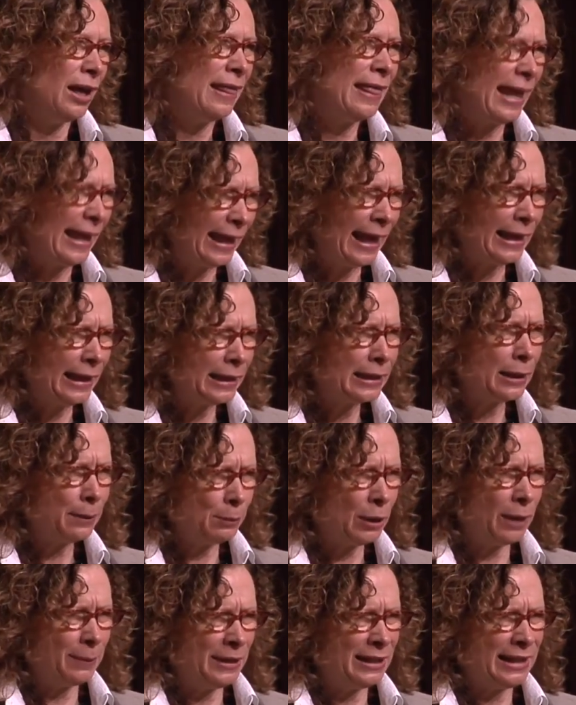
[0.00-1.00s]
they get it that
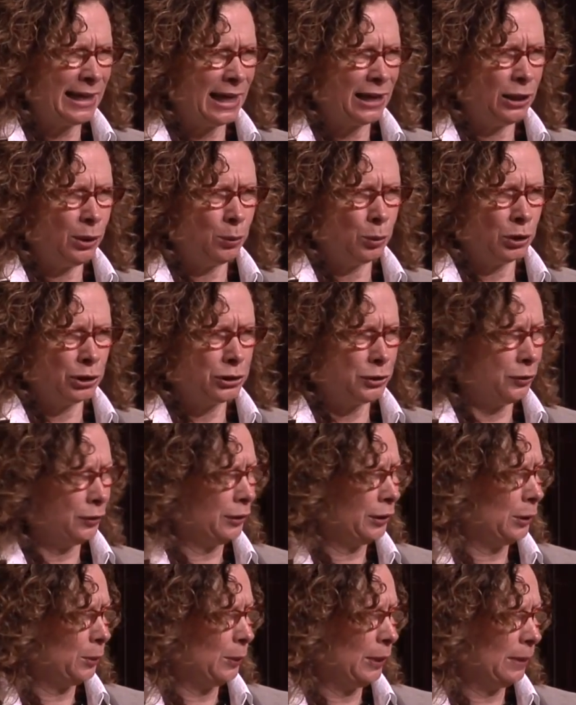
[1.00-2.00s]
mommy and daddy work during
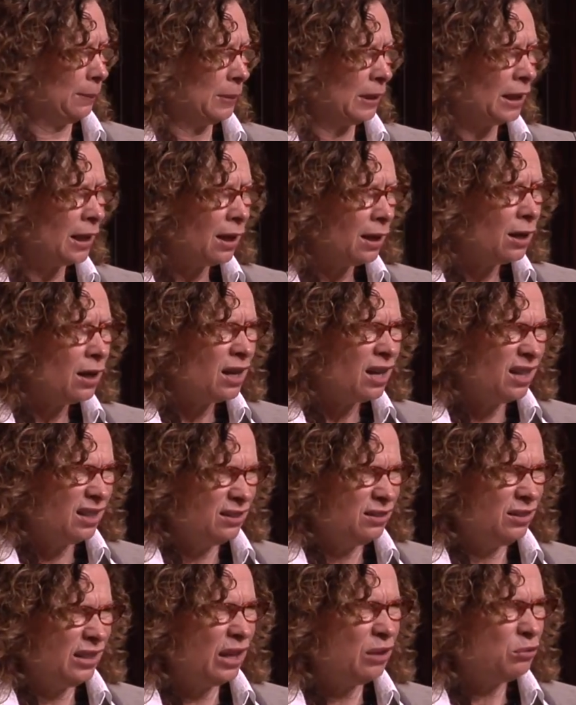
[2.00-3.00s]
the week, but
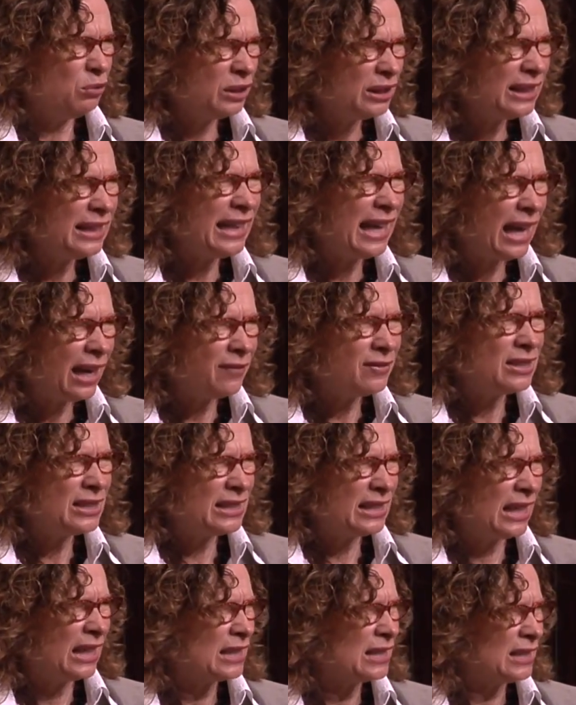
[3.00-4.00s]
do they really have to
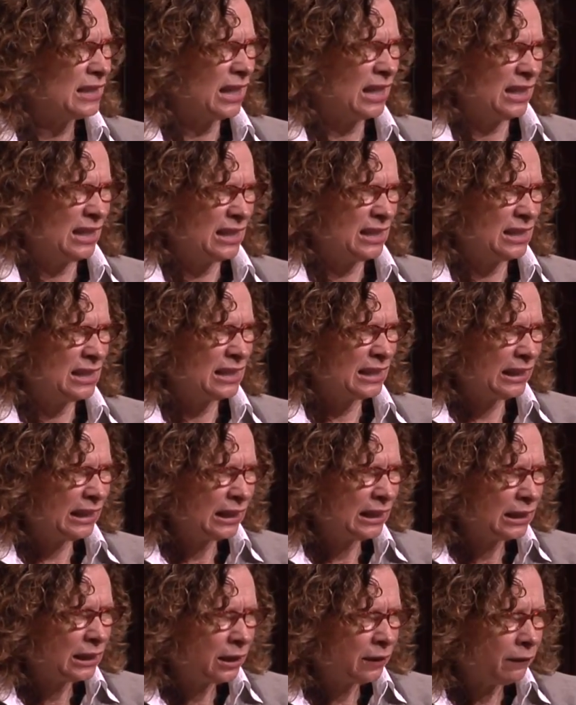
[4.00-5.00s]
text on the ski
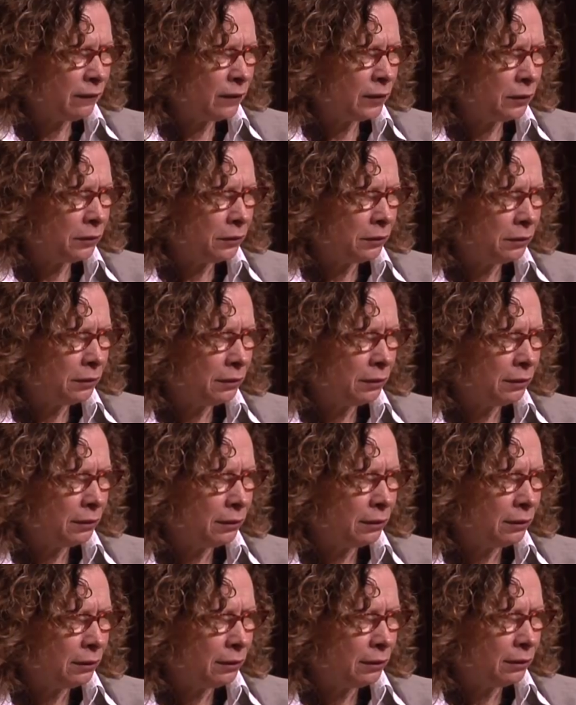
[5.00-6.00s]
lift?
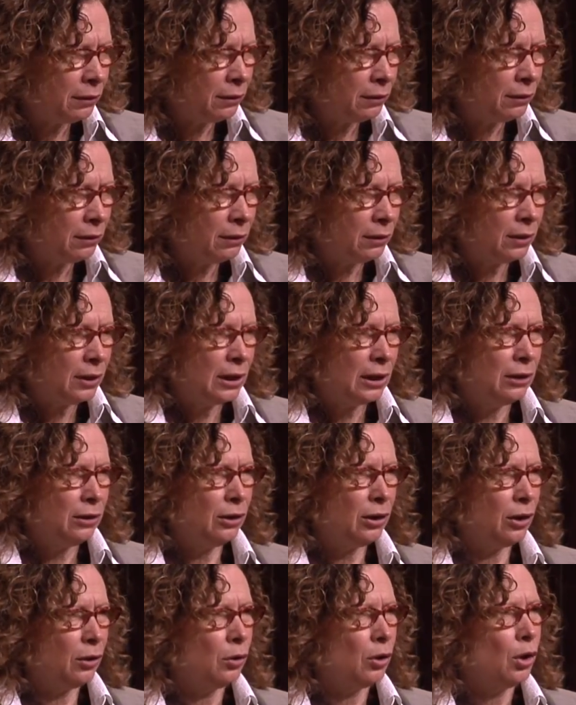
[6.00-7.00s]
You
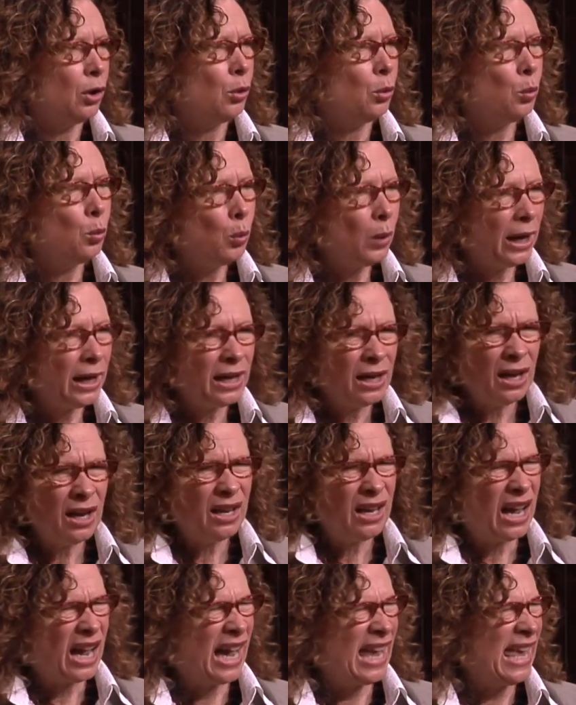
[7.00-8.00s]
know, what,
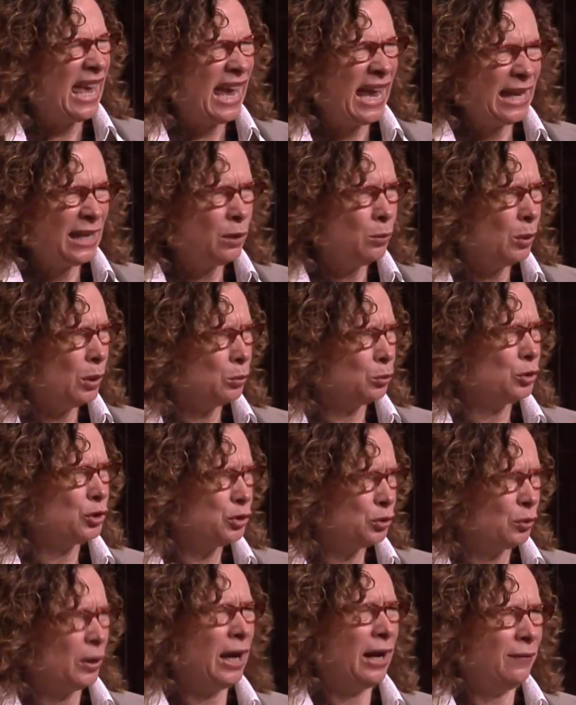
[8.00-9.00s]
I hate it when we're
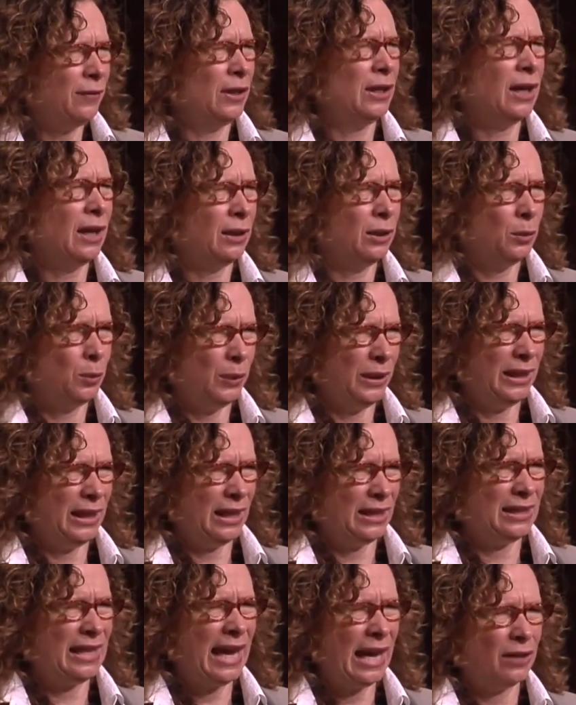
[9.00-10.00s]
driving on the
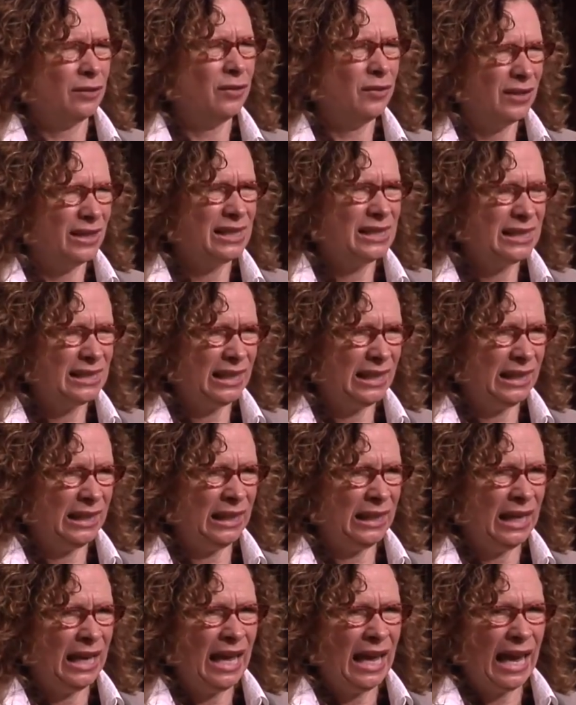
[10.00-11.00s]
weekend out of the city
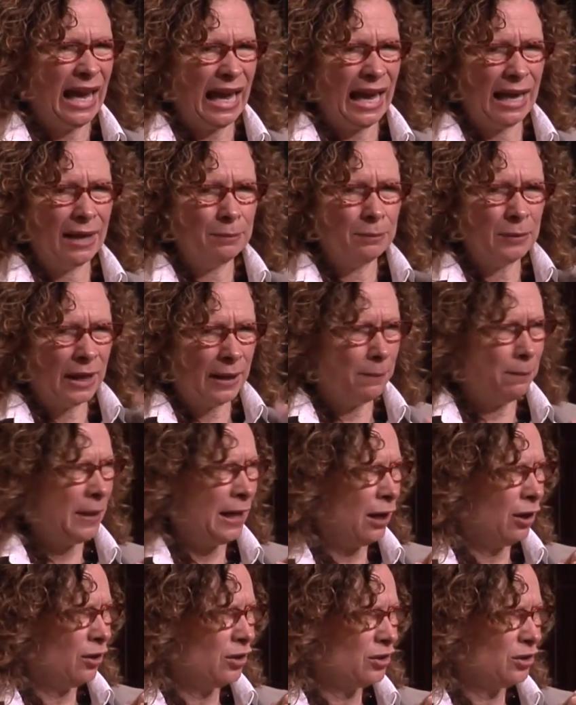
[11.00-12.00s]
and my
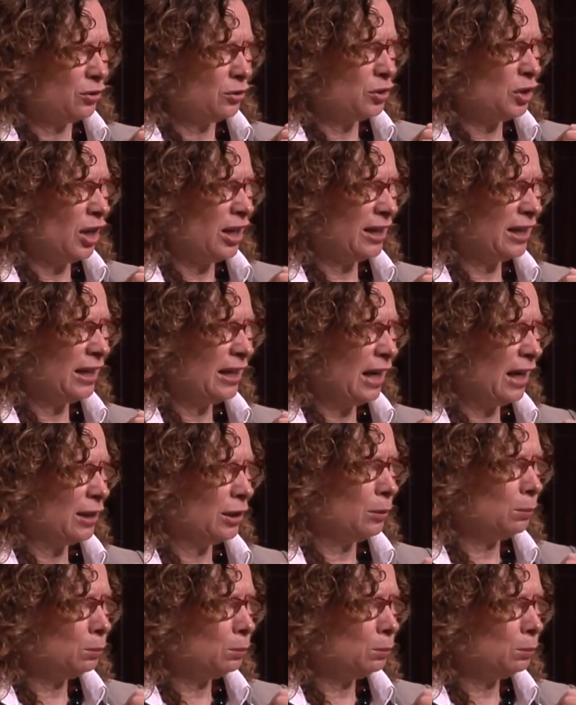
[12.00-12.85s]
parents are talking on the